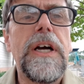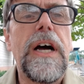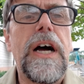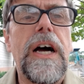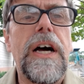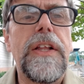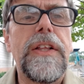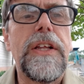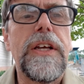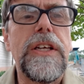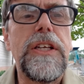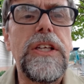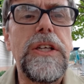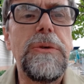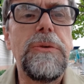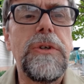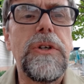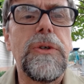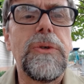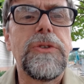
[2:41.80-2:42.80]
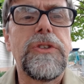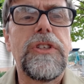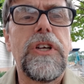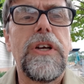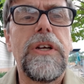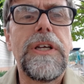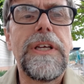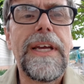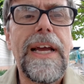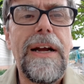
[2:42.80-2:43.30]
that you would also
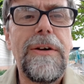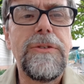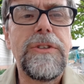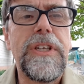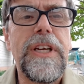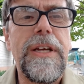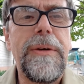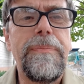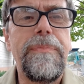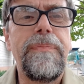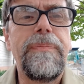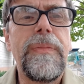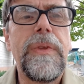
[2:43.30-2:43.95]
encounter him,